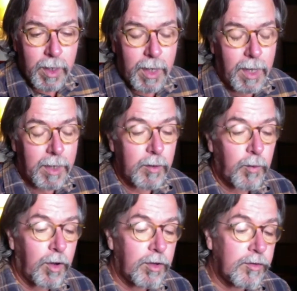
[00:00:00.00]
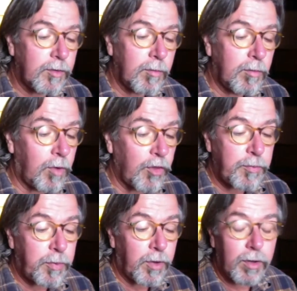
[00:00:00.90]
and it was
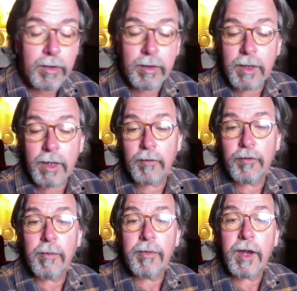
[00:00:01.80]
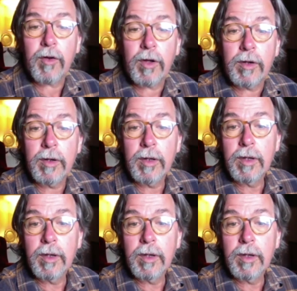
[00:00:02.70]
mothballed from there on.